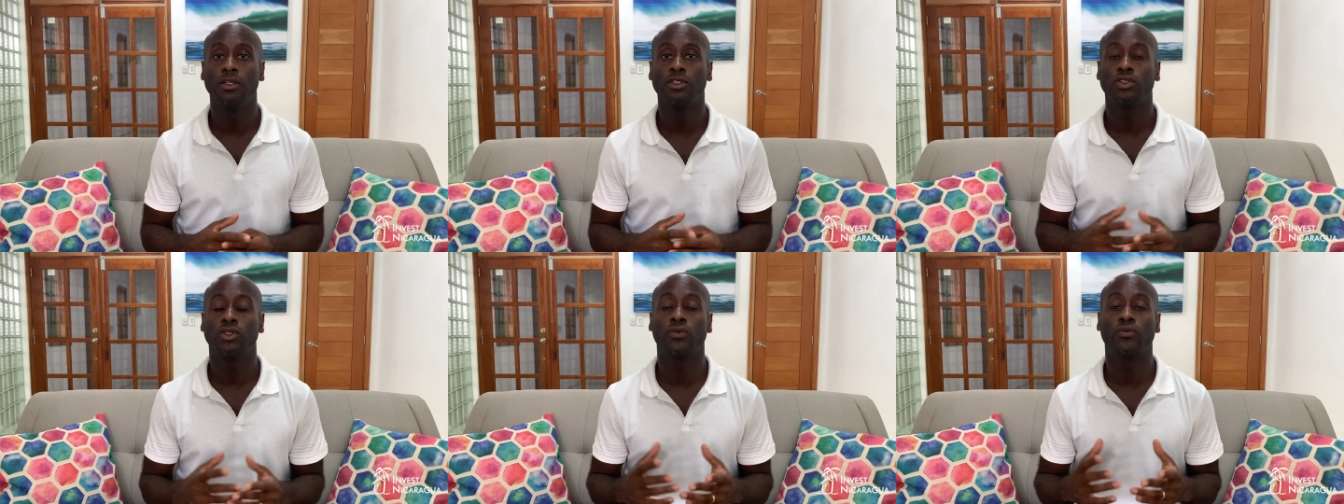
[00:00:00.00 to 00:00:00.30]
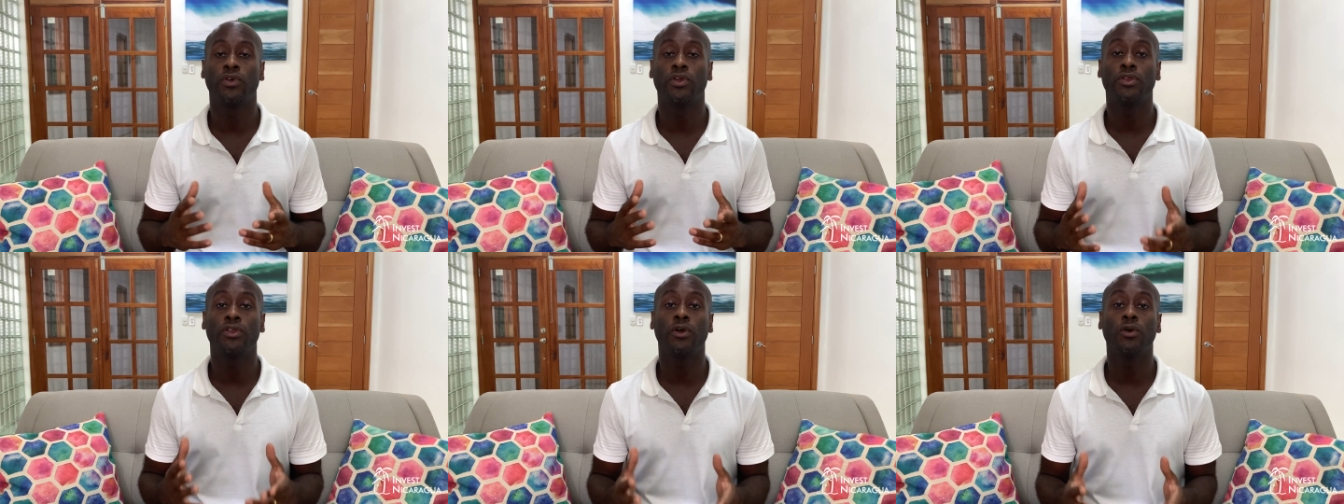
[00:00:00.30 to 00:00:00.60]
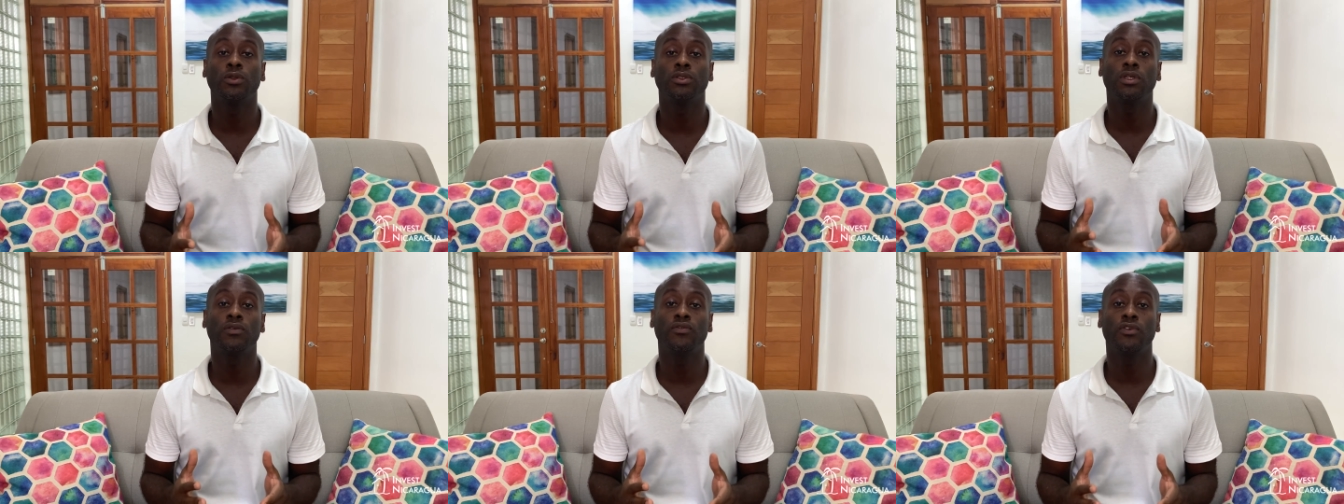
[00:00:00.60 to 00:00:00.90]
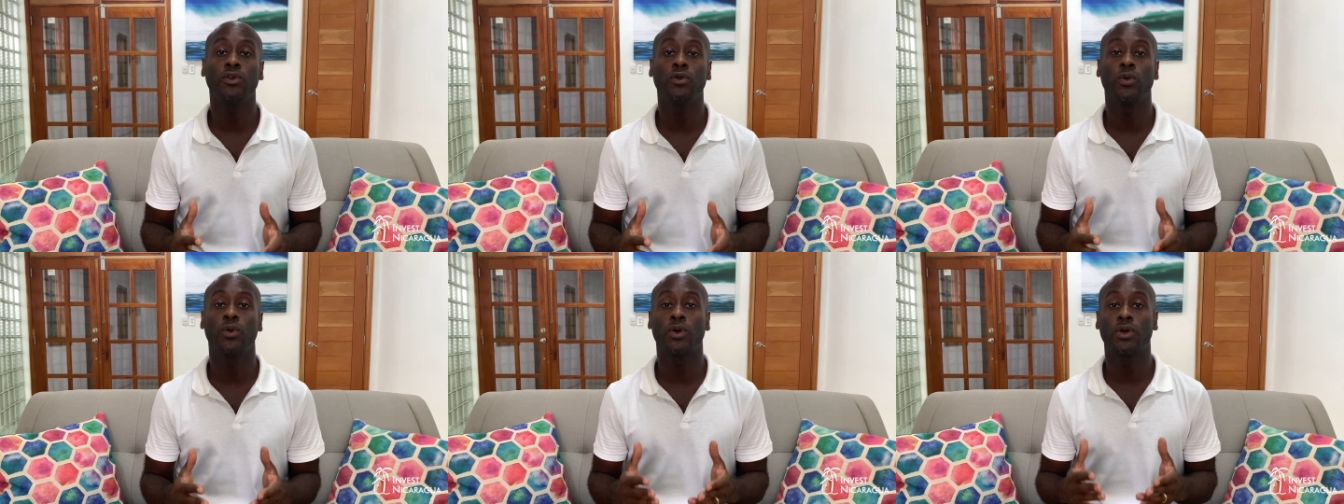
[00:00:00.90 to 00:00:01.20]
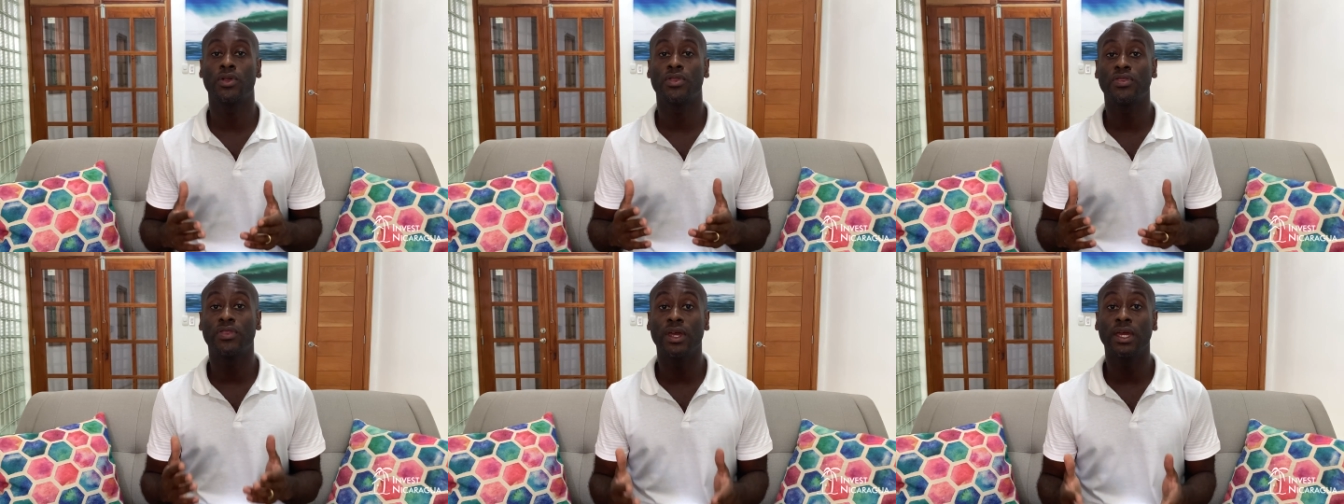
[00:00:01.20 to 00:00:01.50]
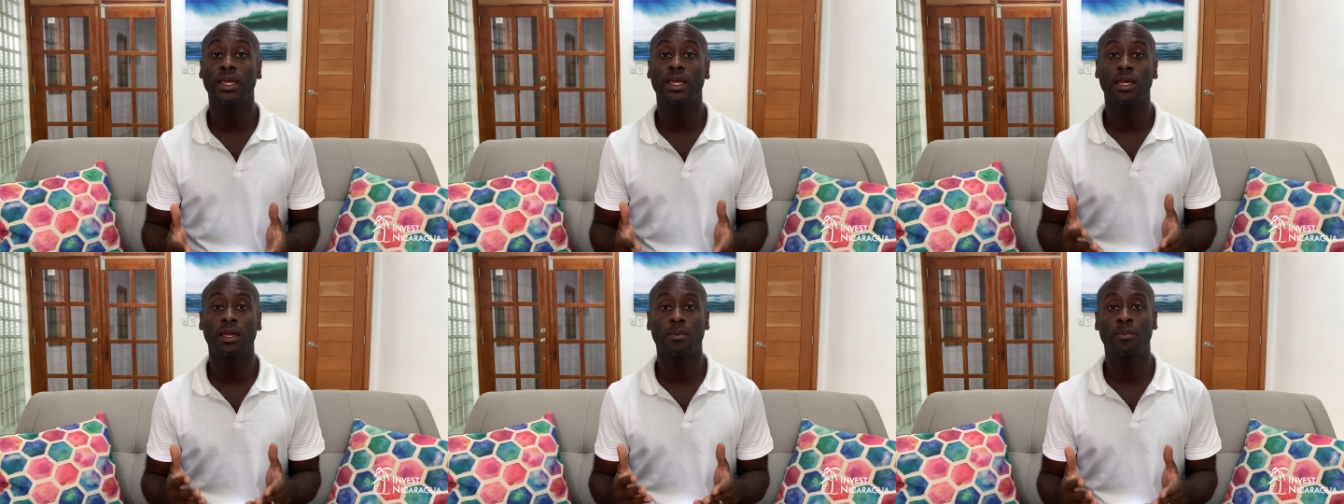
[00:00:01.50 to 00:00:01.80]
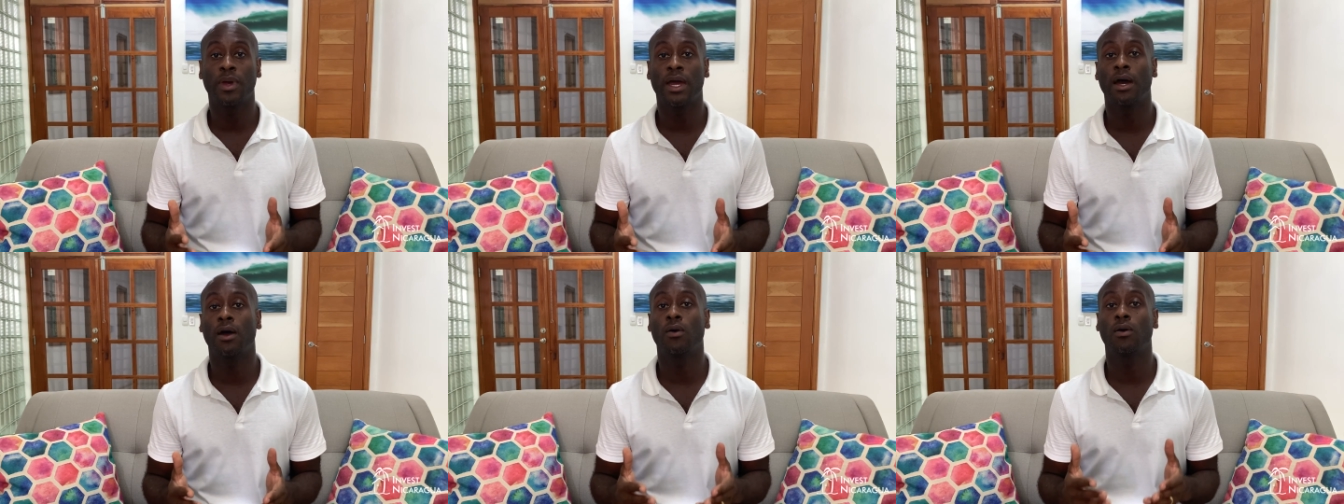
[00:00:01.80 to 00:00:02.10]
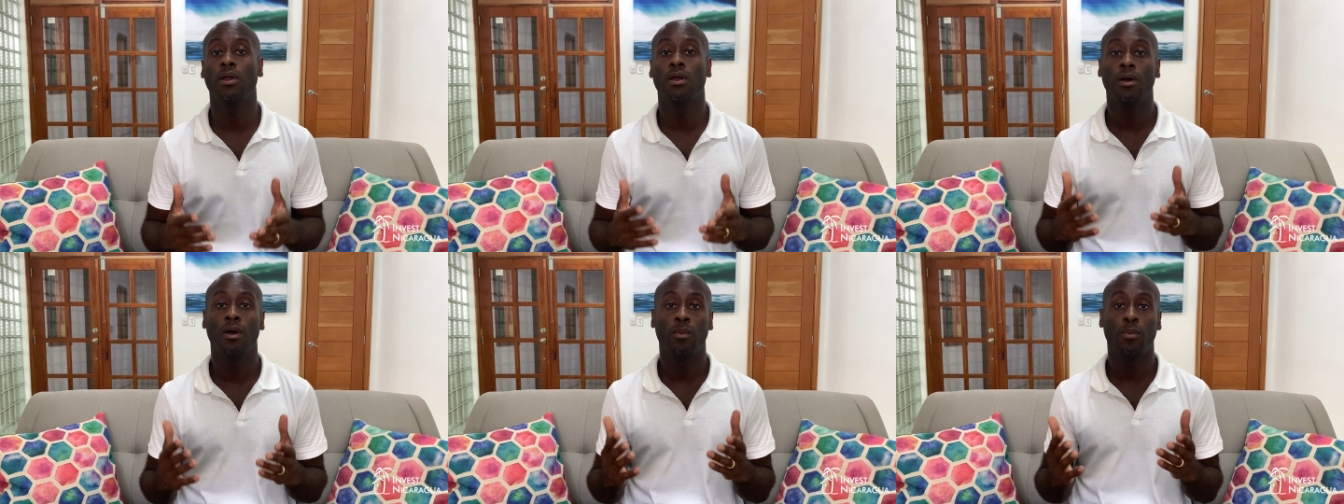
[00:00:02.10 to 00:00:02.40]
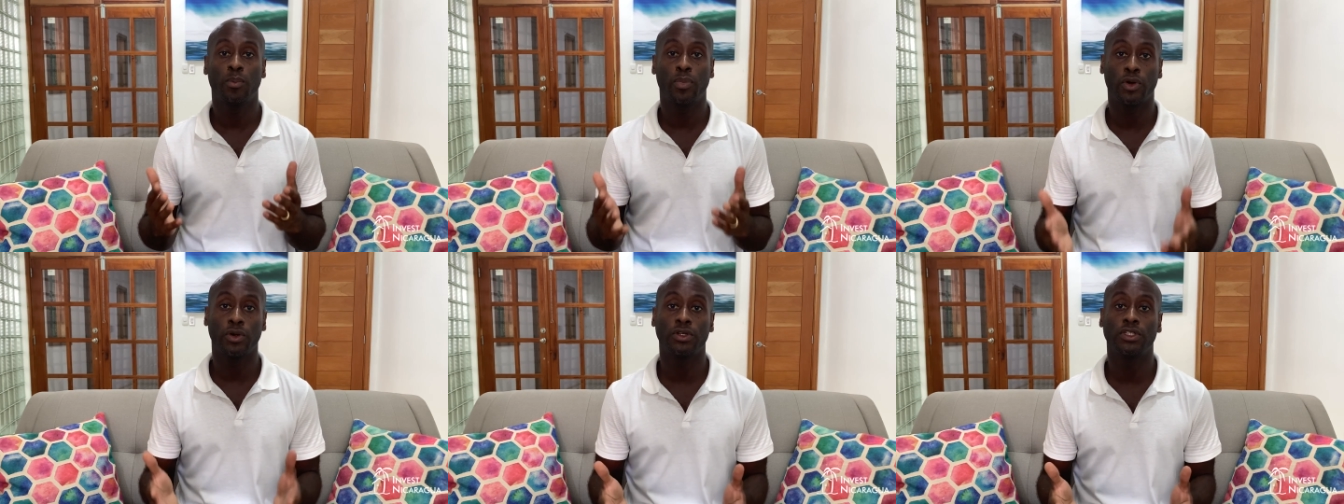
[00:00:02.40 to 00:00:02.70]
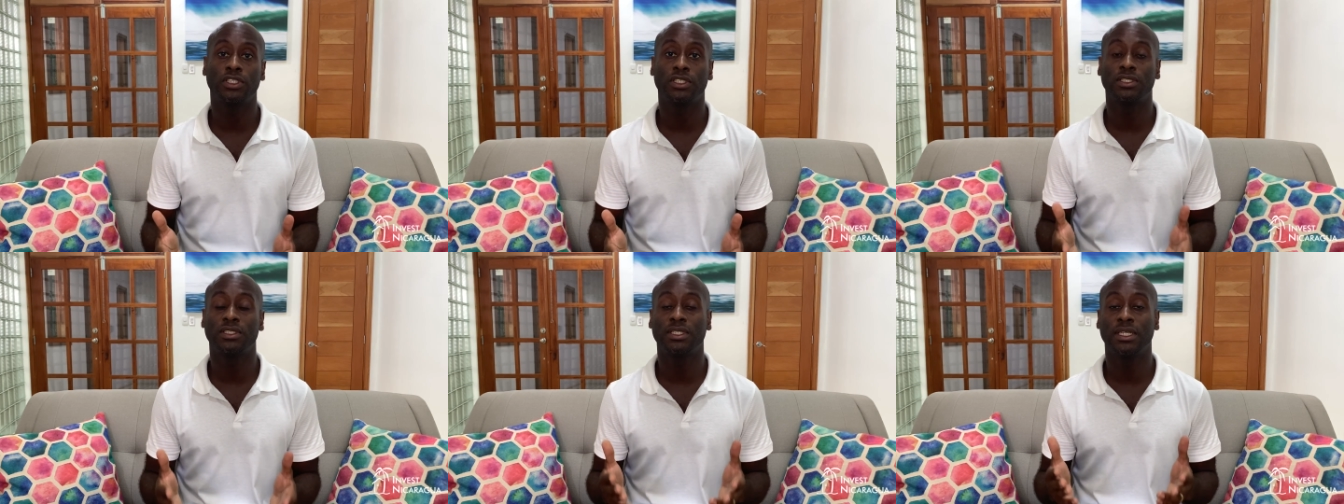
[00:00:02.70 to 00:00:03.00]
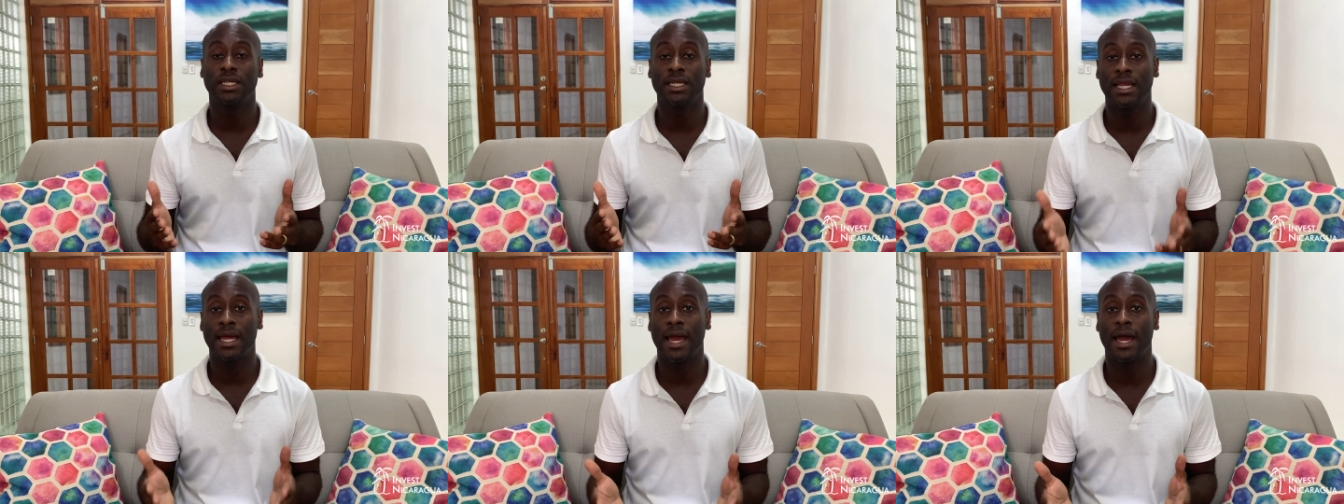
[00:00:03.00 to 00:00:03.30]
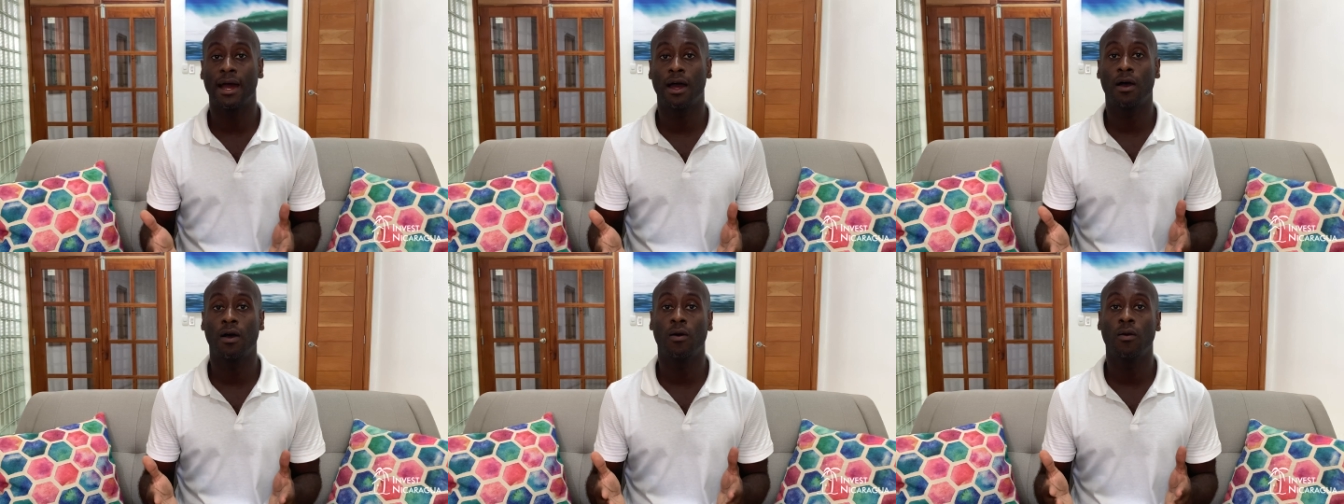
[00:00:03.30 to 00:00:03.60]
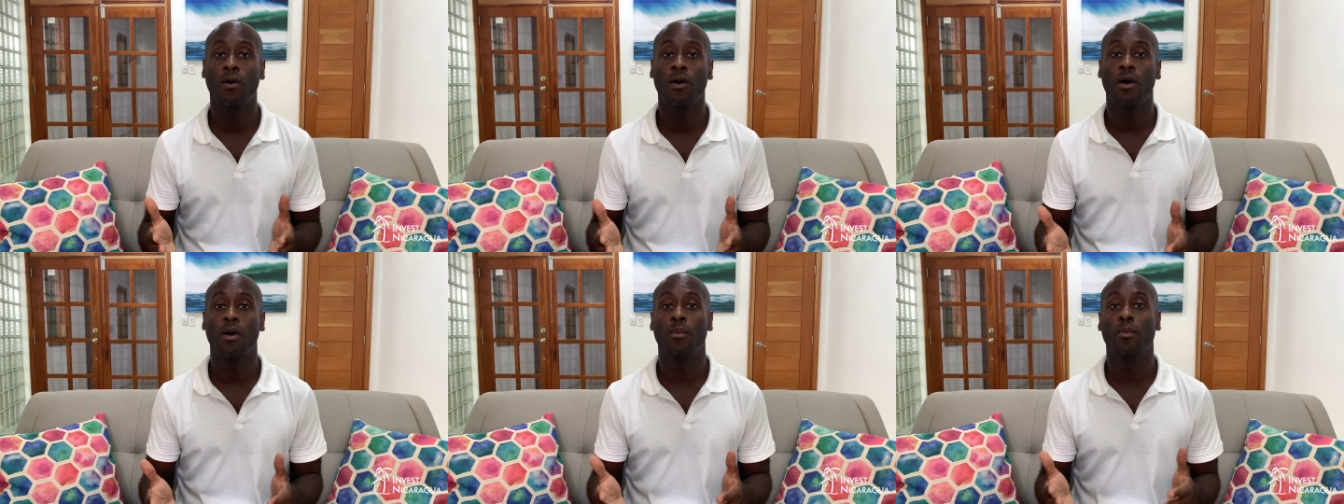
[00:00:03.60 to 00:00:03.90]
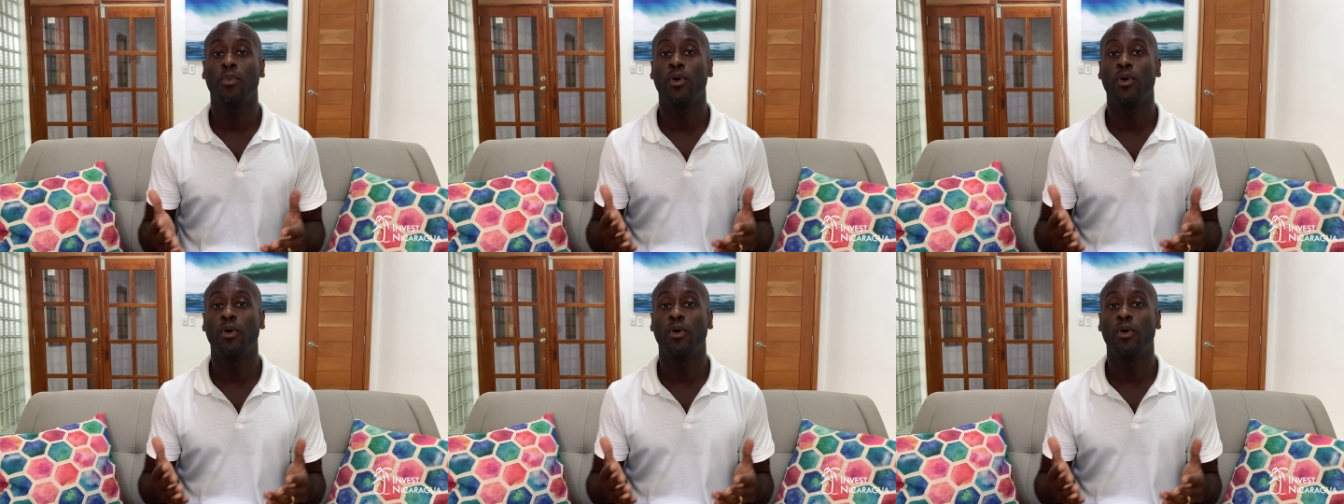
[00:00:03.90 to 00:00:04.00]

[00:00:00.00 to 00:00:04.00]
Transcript: So for those of you who are thinking about purchasing now,